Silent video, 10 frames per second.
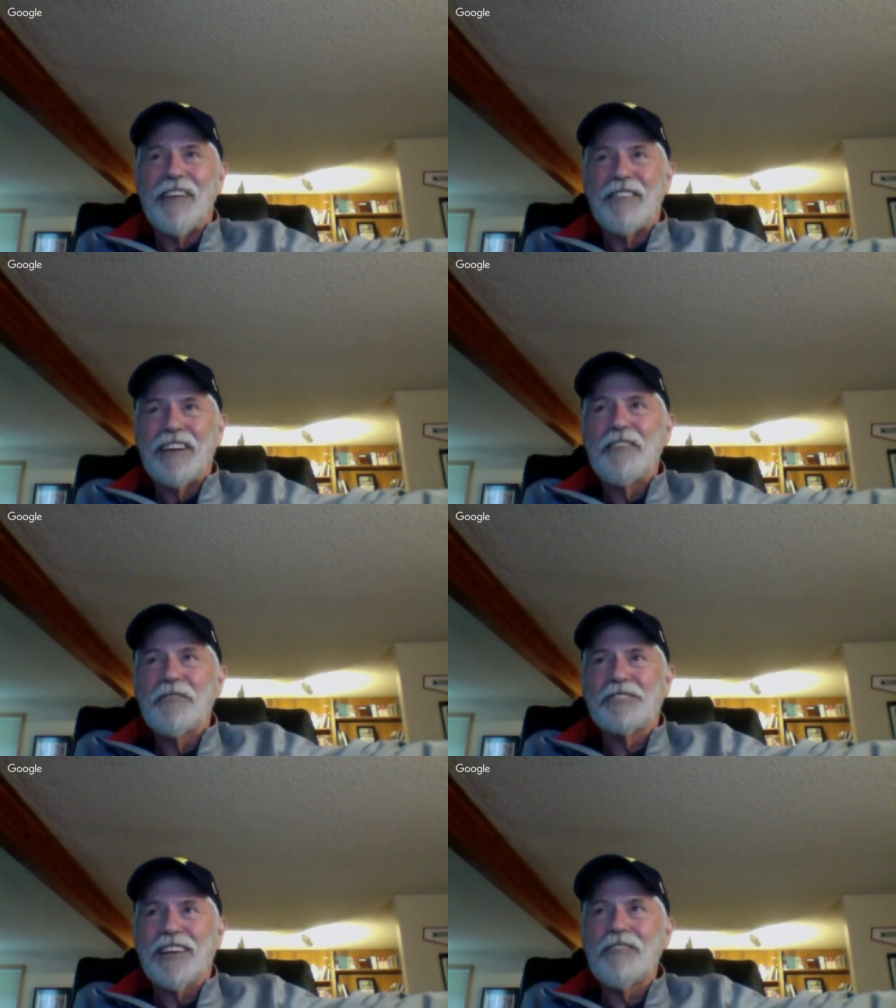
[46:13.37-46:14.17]
I mean, he
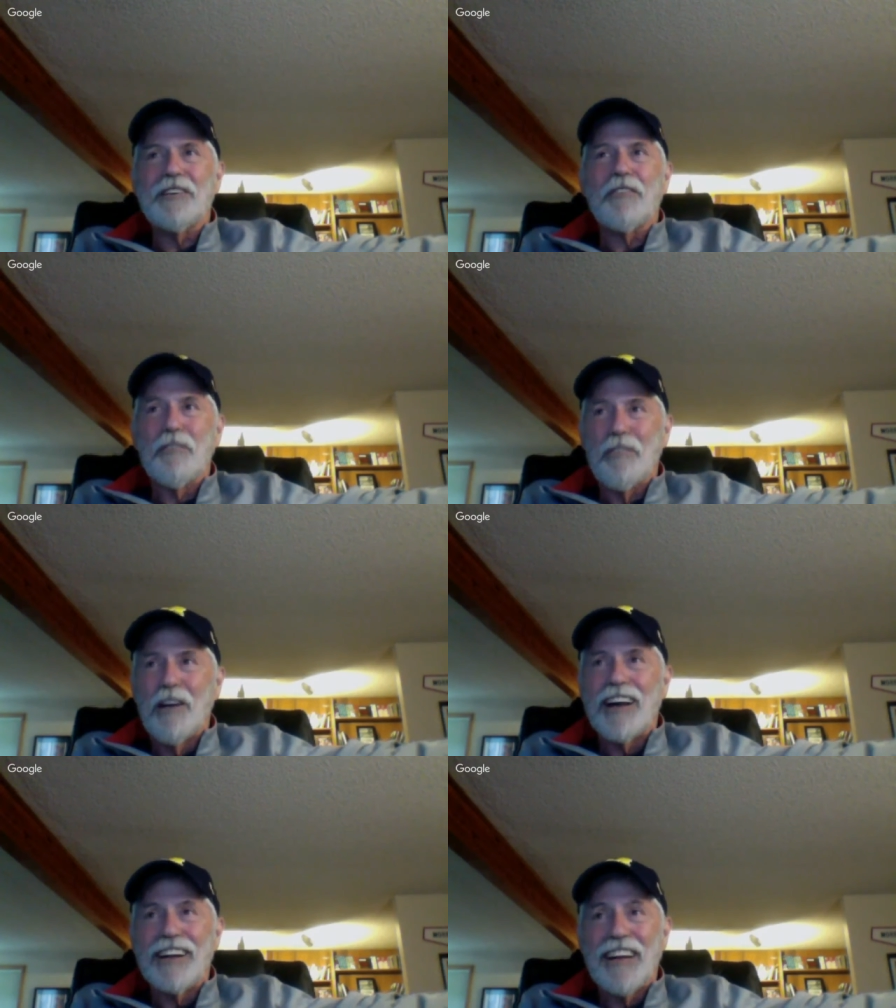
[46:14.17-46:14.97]
was a
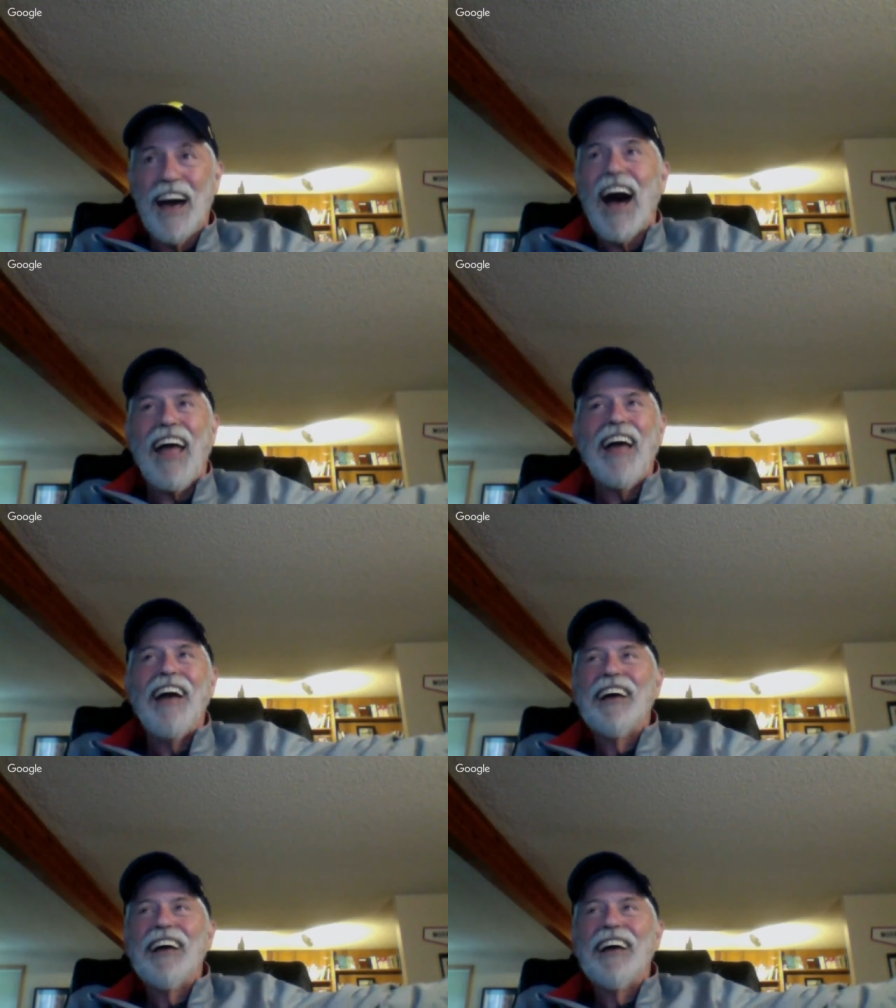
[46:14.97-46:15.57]
rugged guy.